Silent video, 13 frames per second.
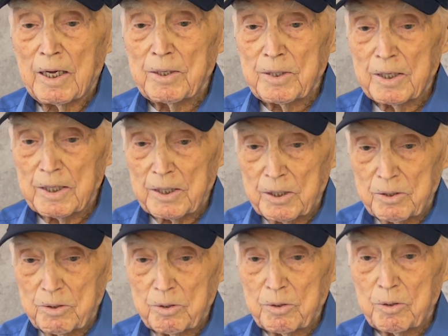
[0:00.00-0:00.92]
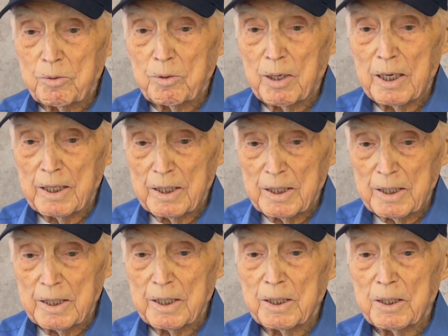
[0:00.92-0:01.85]
I think you're right.
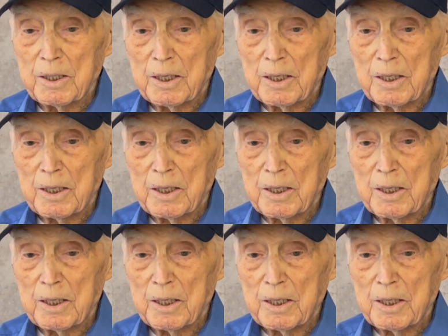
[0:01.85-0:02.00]
Yeah.